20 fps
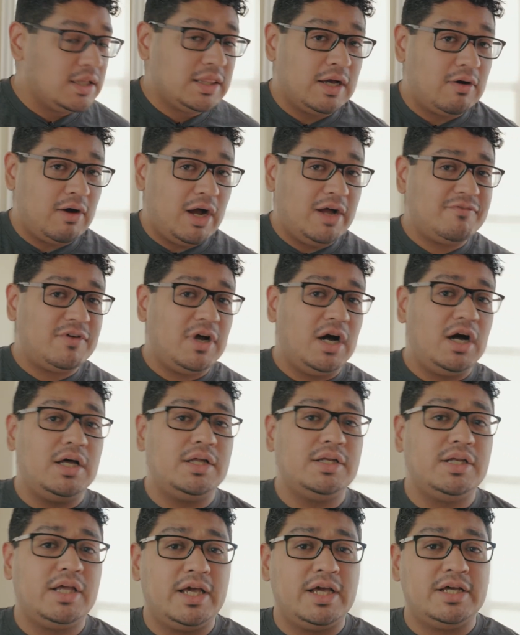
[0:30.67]
Now, I've
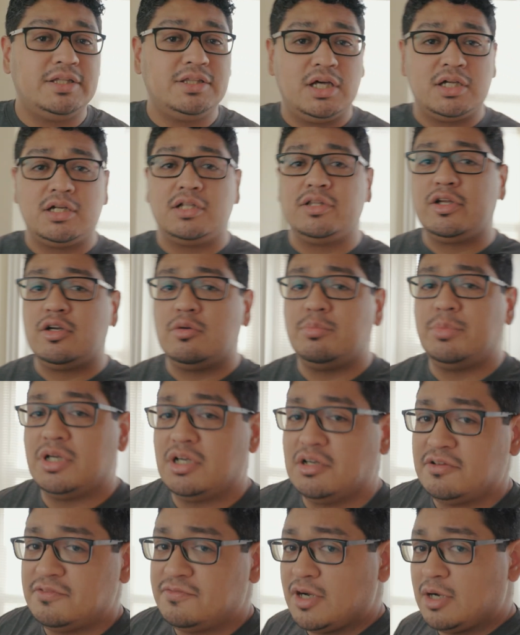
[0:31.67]
gone and done a little
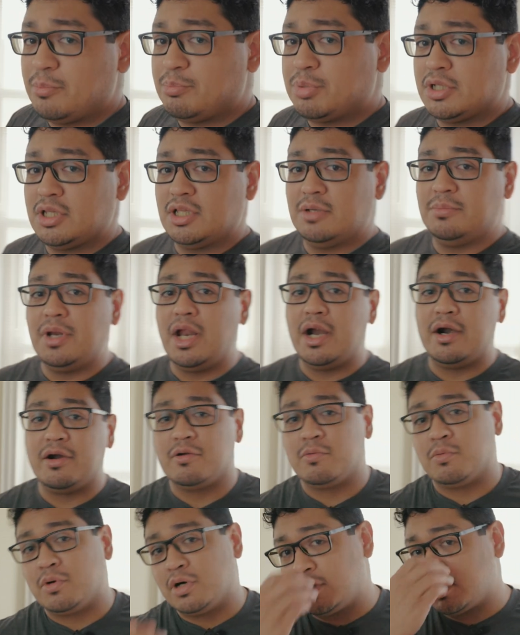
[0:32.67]
bit of
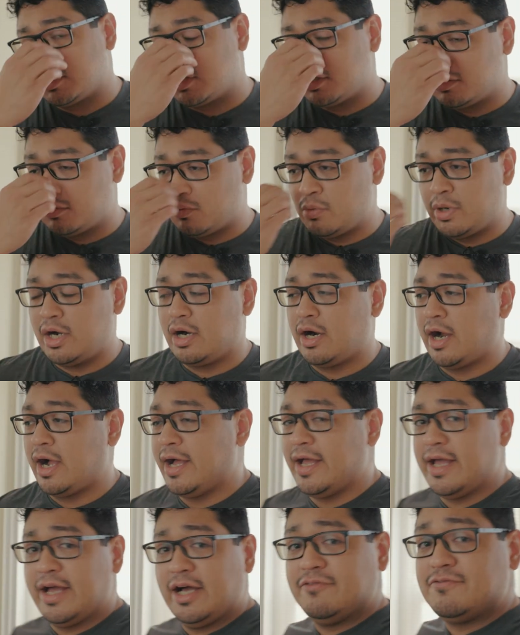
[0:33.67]
preliminary work where
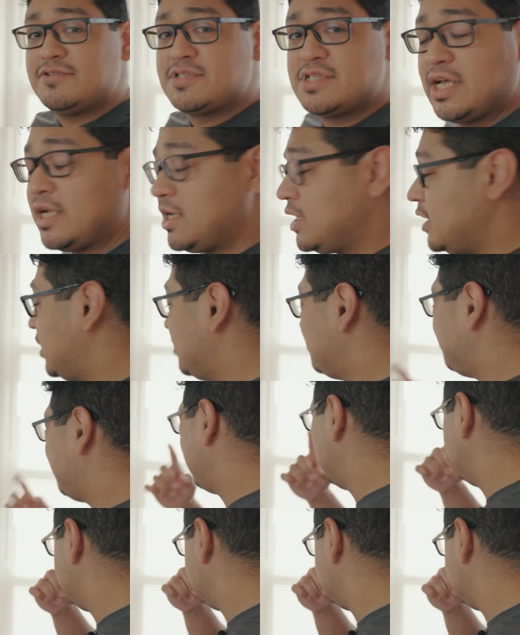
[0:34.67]
I have set up